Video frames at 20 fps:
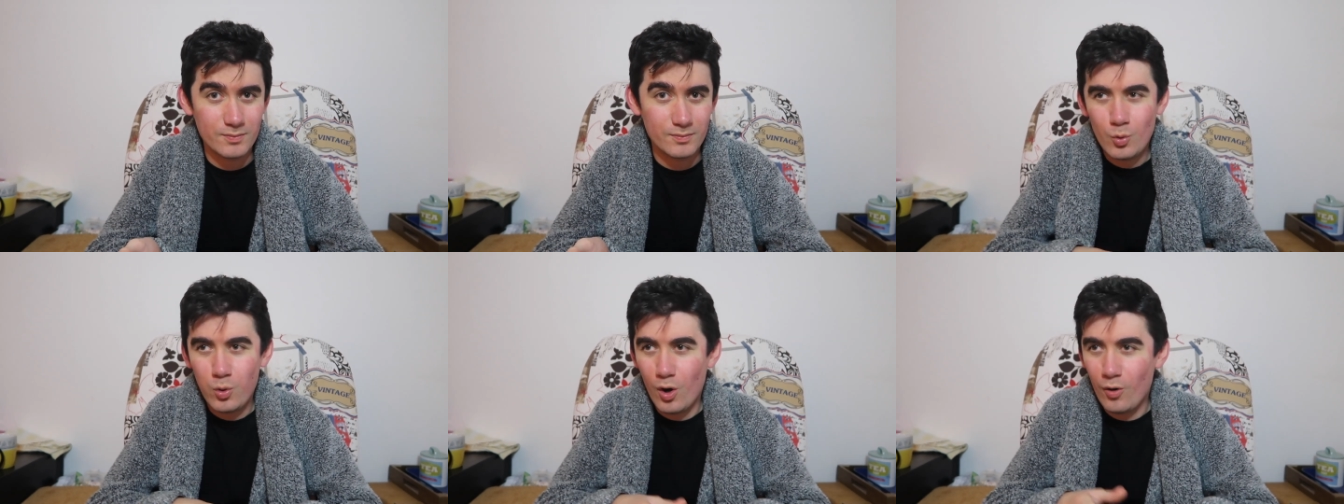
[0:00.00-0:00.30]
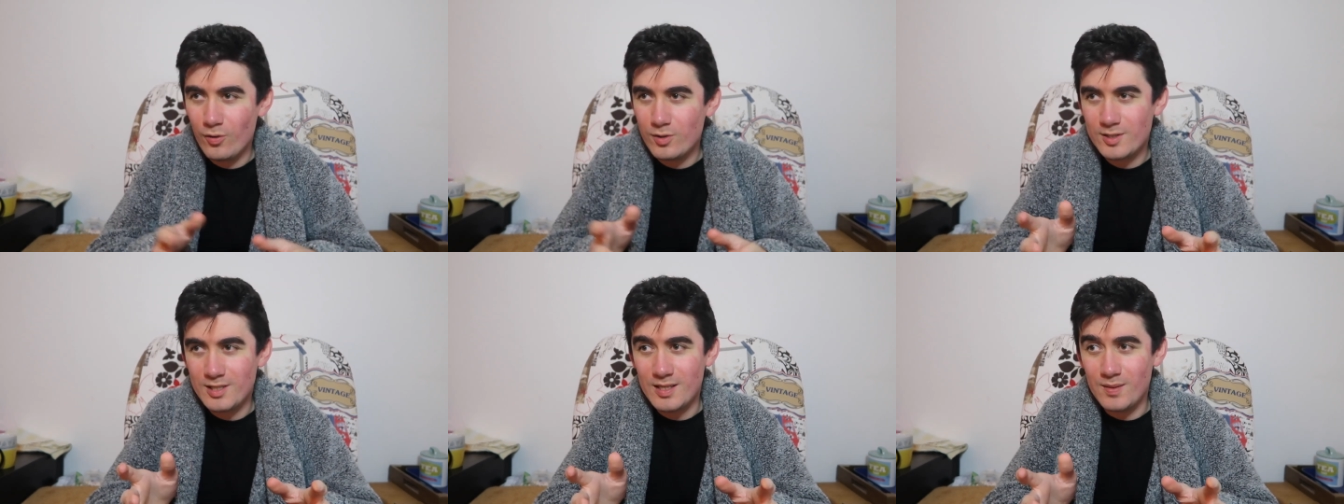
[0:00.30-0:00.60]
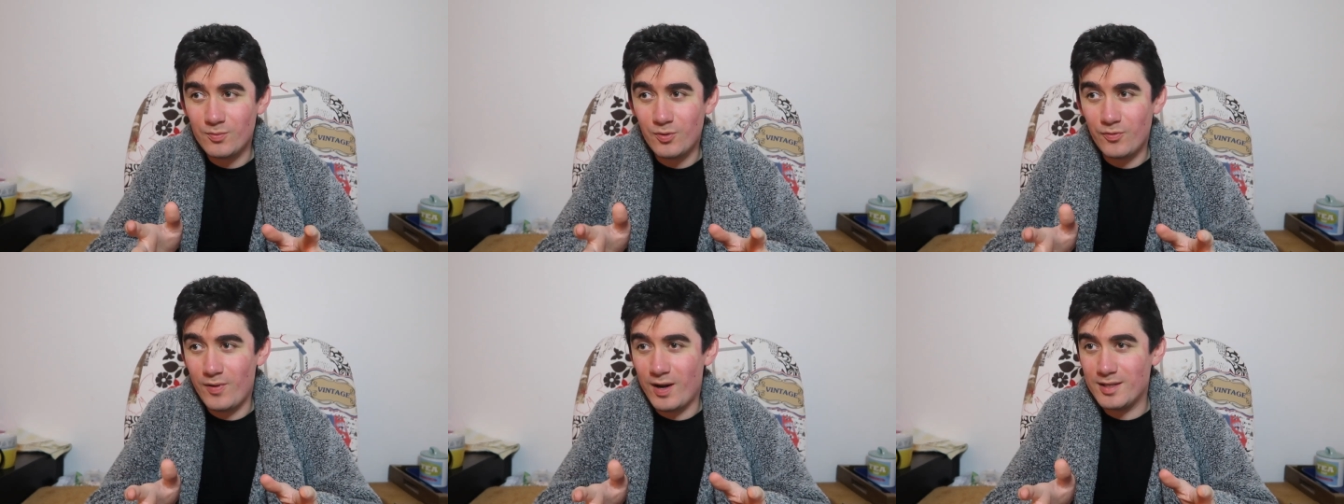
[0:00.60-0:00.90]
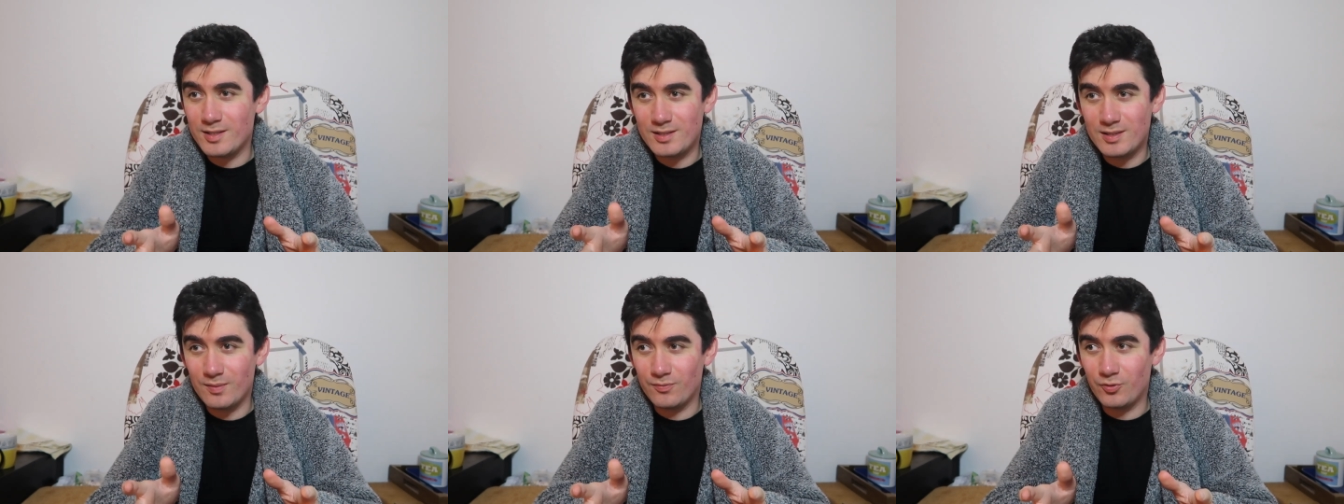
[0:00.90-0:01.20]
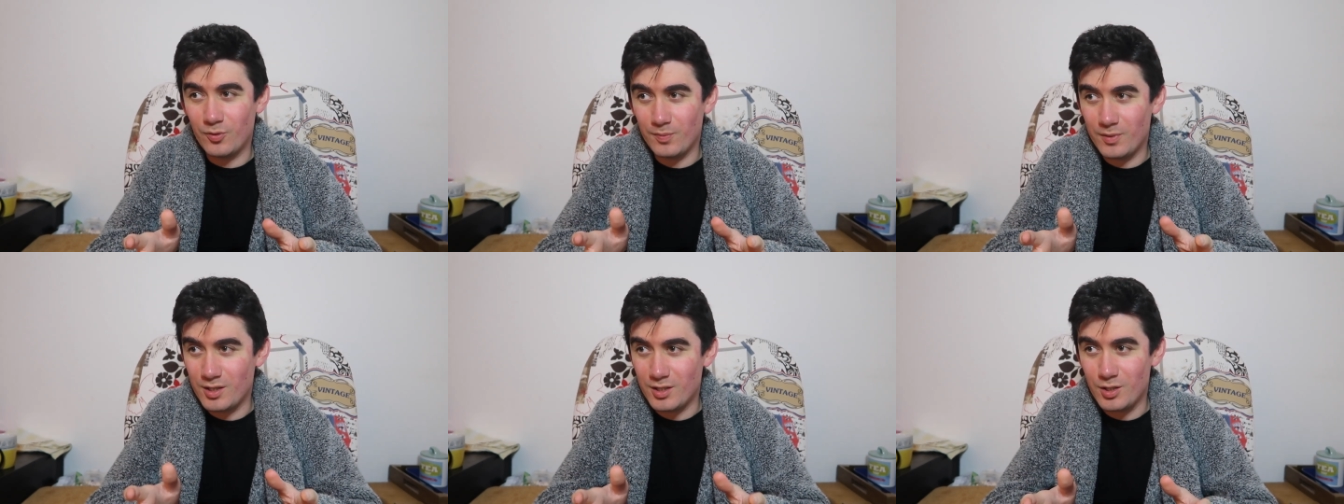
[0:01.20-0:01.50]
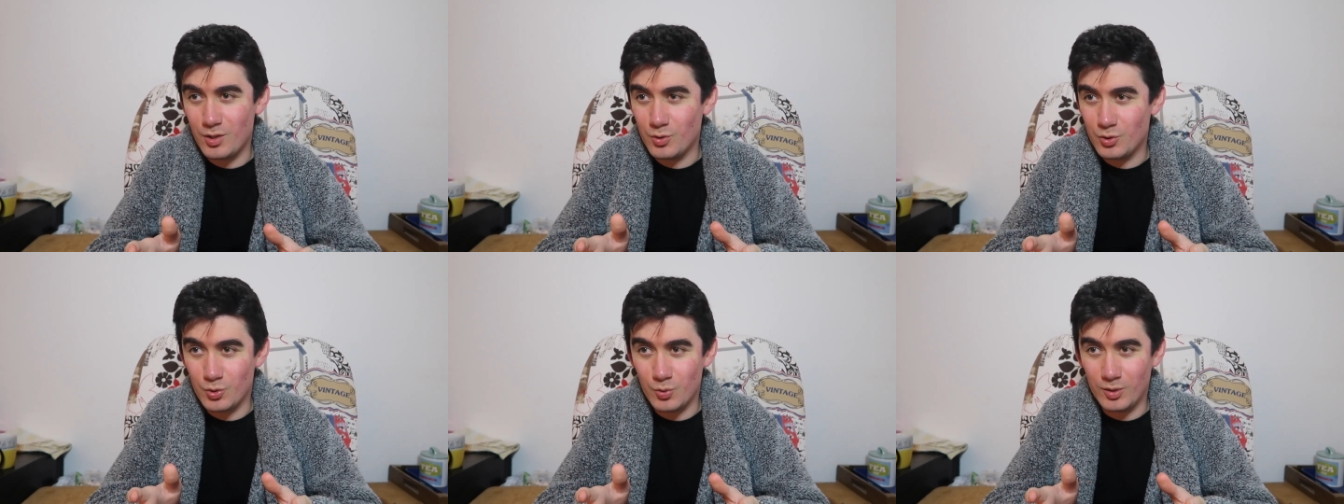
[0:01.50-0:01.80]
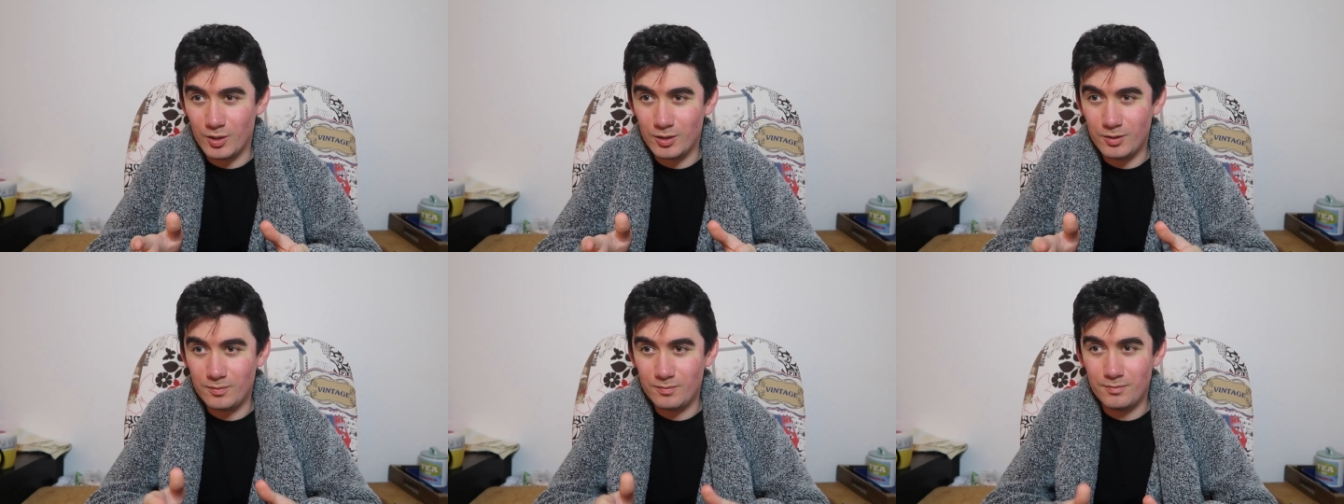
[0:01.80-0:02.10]
Quarantine prevents them from their
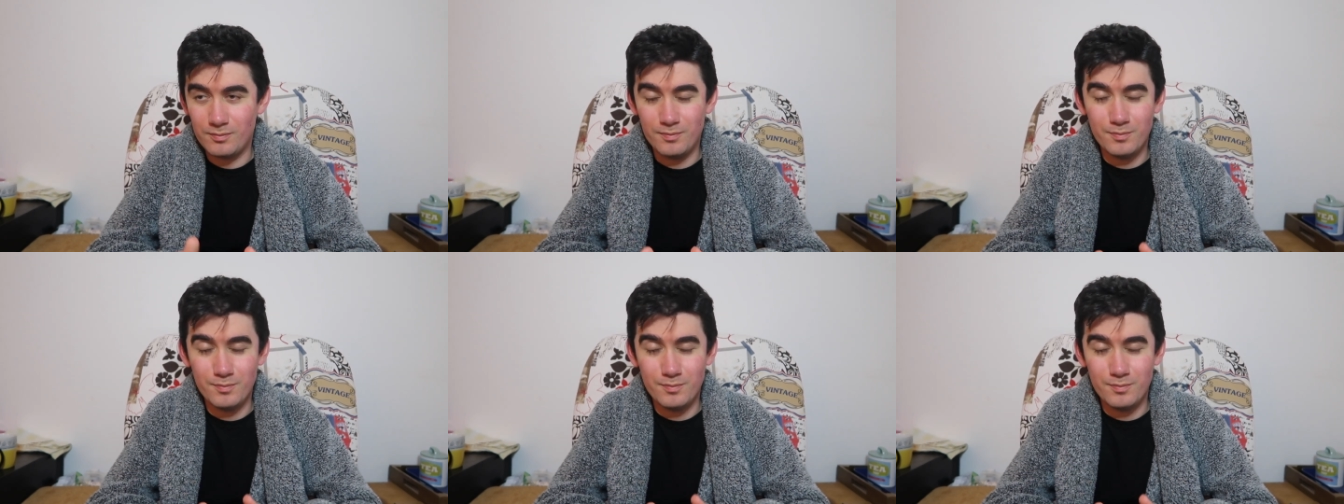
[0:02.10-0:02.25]
usual